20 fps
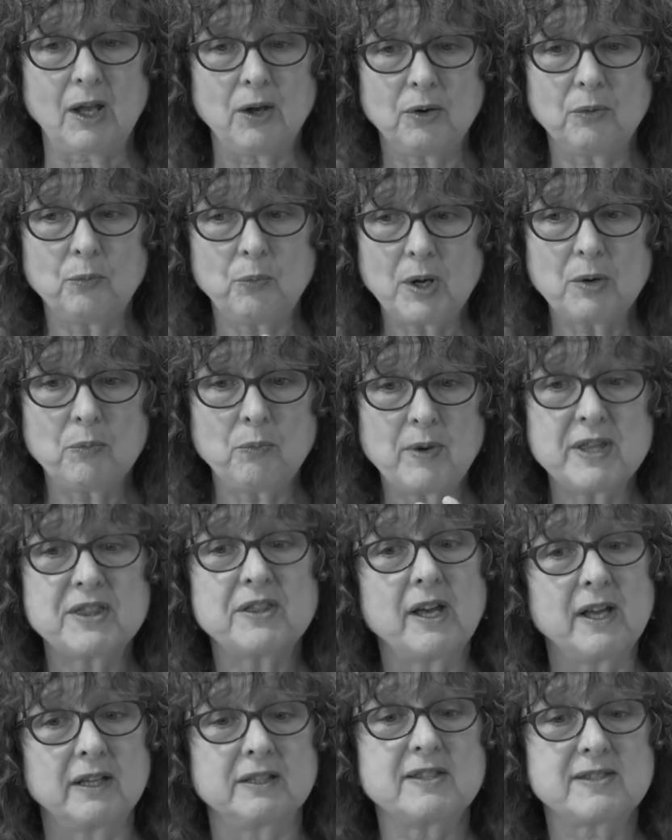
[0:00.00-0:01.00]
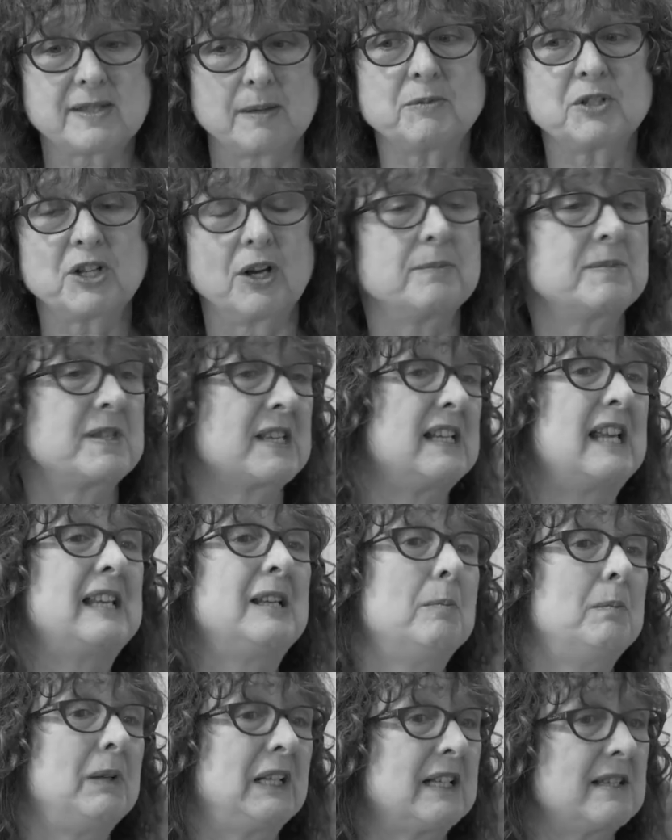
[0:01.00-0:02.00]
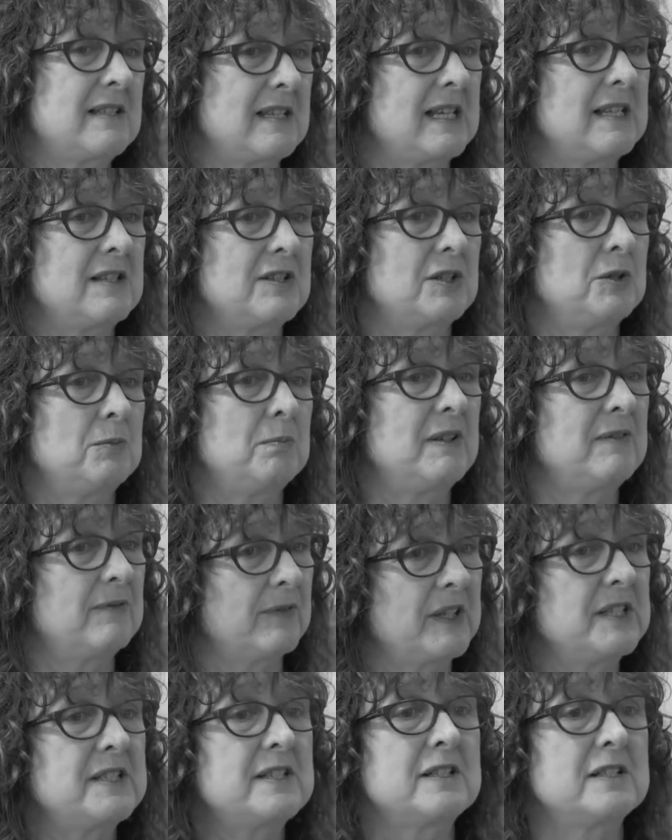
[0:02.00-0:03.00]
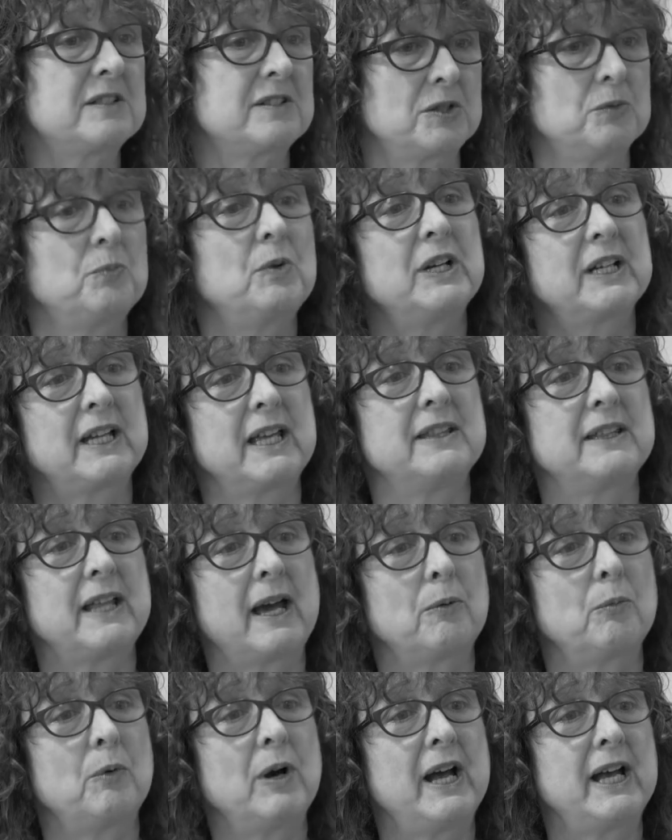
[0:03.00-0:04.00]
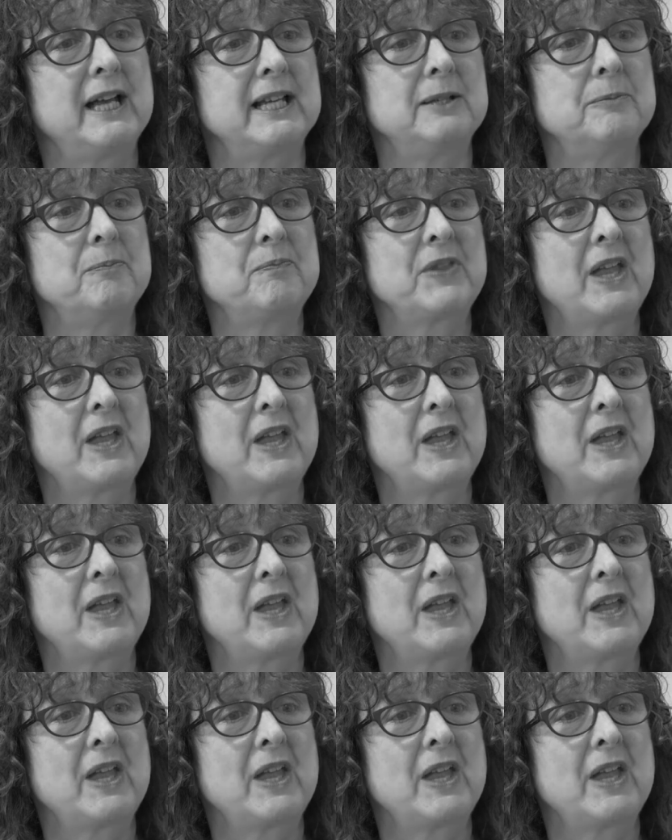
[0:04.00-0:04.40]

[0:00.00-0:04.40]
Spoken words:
with sometimes an inability to be funded to work in that way.